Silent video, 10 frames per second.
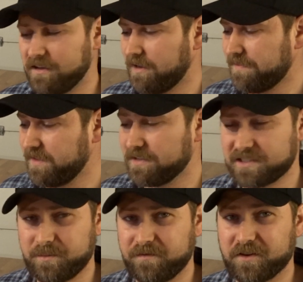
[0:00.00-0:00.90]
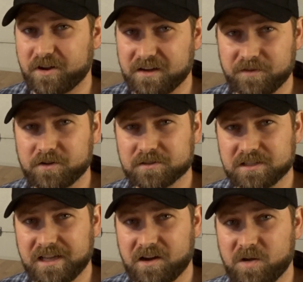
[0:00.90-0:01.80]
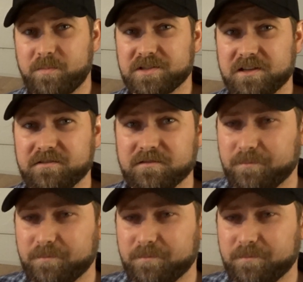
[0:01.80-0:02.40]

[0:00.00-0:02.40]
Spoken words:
I think it's gonna be very difficult to get 100%